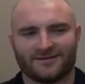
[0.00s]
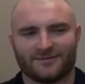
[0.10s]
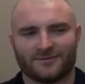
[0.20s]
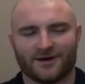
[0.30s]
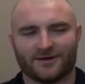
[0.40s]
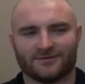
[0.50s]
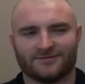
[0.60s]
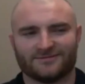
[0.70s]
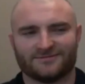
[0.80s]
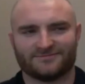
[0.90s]

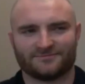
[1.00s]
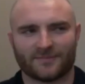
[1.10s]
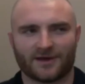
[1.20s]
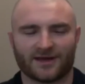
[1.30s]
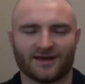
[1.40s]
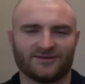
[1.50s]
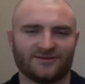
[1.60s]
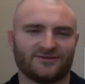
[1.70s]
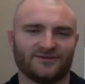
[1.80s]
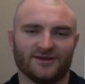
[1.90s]
I
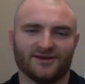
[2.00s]
guess